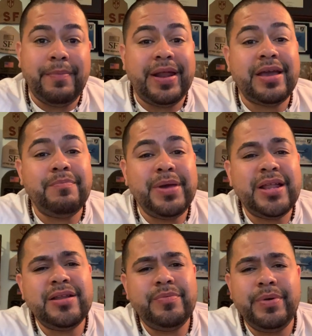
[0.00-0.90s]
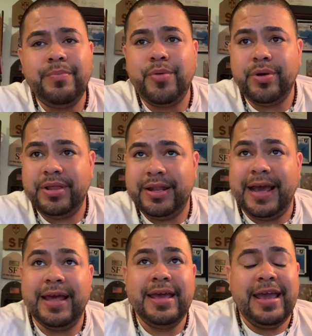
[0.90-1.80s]
But it could be a little bit more than
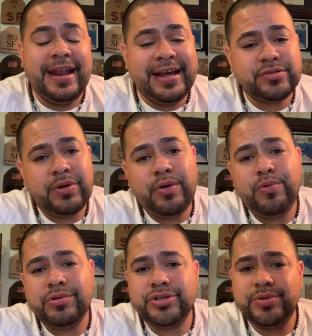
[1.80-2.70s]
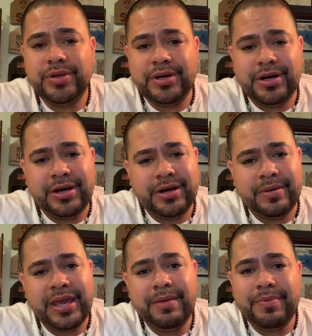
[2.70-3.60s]
that. And that's what I want you
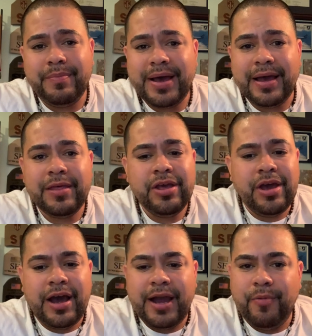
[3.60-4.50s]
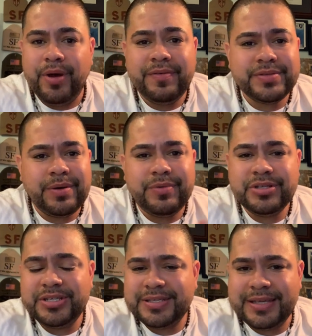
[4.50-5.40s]
to keep in mind. All right, what if
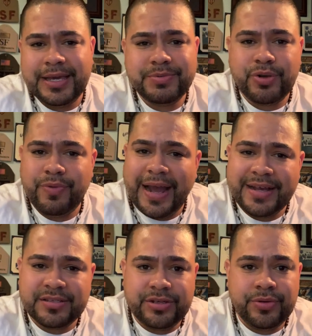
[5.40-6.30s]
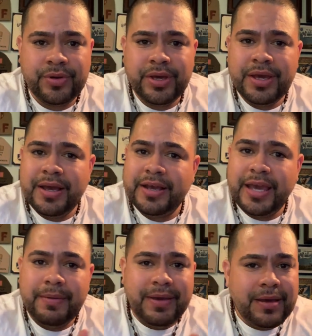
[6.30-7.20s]
someone just keeps harassing you? I
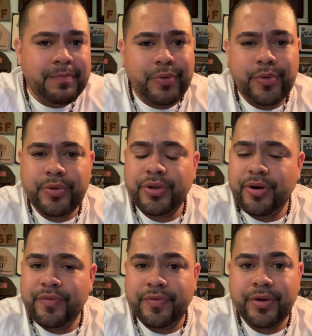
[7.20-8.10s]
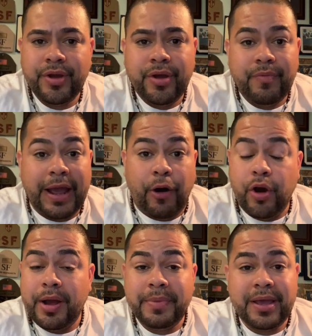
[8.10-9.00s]
keep getting pulled over, right?
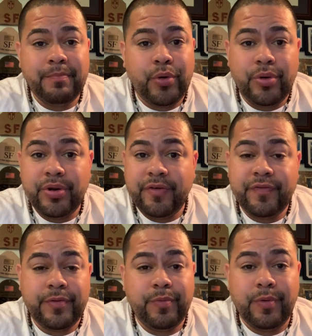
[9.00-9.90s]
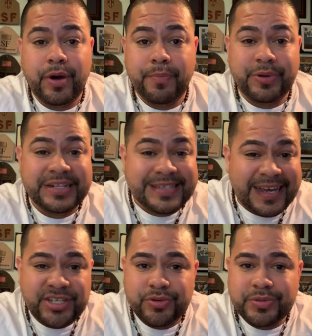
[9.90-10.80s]
Or I'm getting pulled over for a
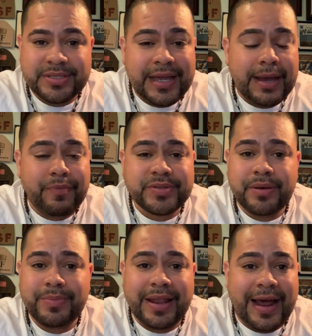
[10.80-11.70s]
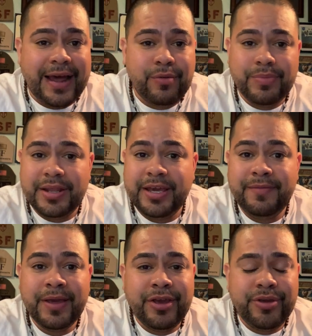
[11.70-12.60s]
pretextual stop, something that I don't
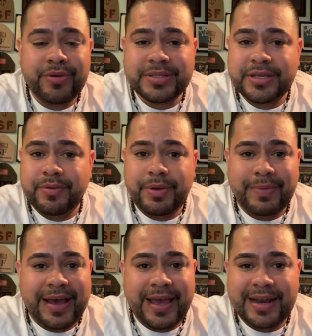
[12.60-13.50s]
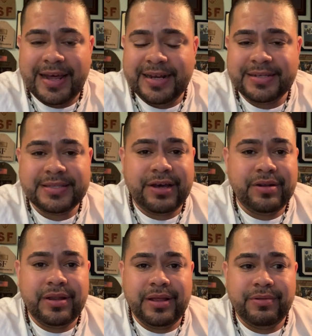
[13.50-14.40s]
believe. You want to tell me my headlight is out
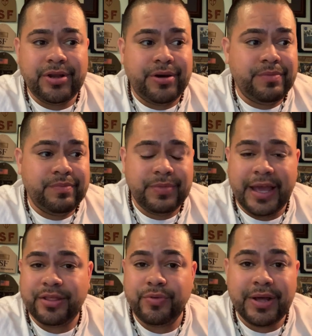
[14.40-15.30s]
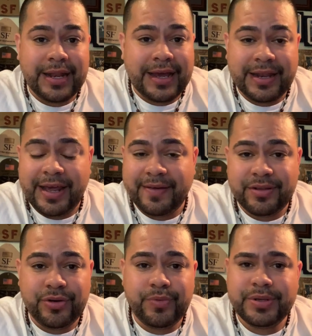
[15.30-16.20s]
at 3 o'clock in the
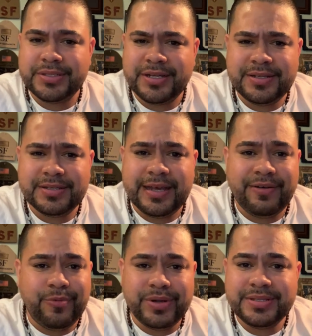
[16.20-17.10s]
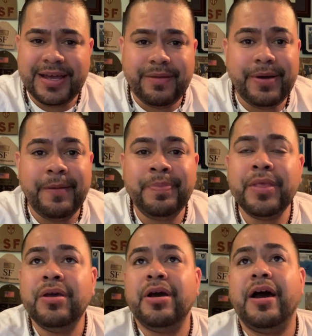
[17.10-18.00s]
afternoon when the sun is out. What is that about?
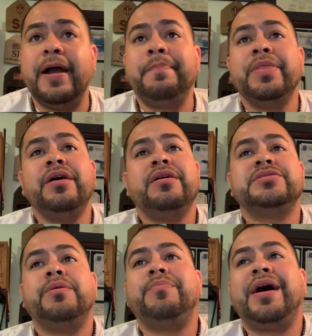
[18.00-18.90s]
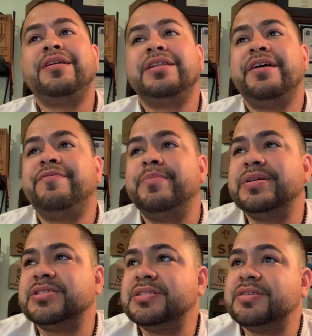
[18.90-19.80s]
All right. Some broader
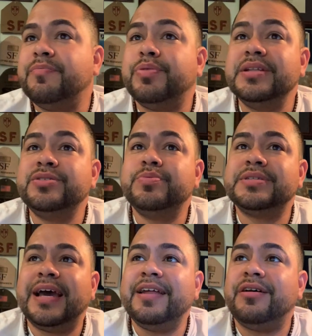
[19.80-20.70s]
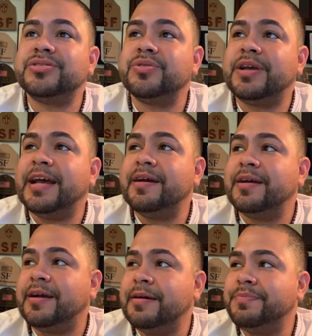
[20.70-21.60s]
definitions of police brutality also
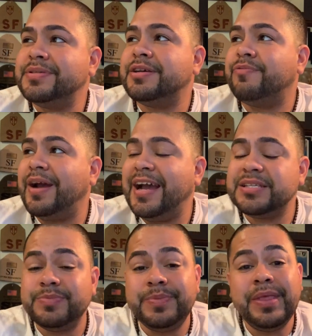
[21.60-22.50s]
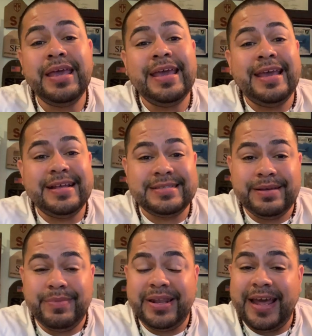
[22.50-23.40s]
encompass harassment,
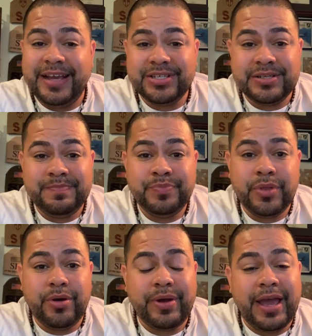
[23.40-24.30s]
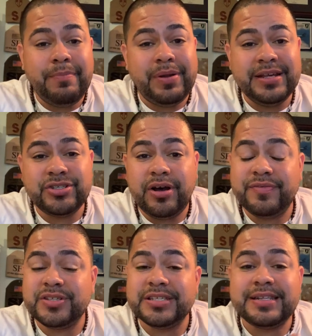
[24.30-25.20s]
intimidation. Okay. Police
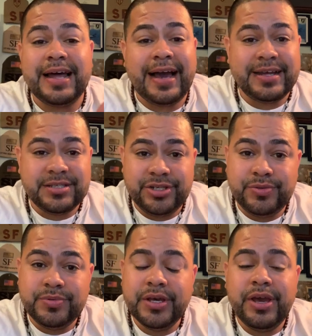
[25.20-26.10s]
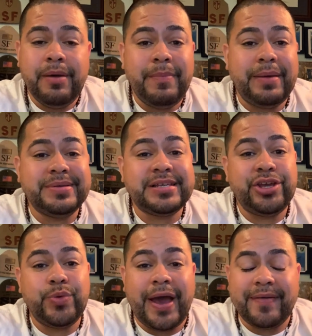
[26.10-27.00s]
officers lying to you, maybe
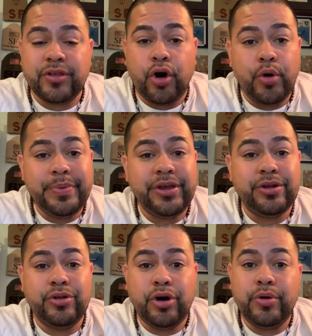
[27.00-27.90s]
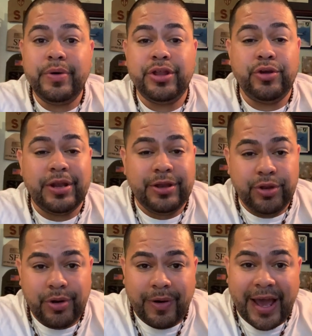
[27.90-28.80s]
saying you have to open your door when you
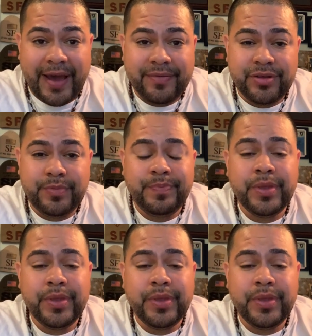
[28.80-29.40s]
don't have to.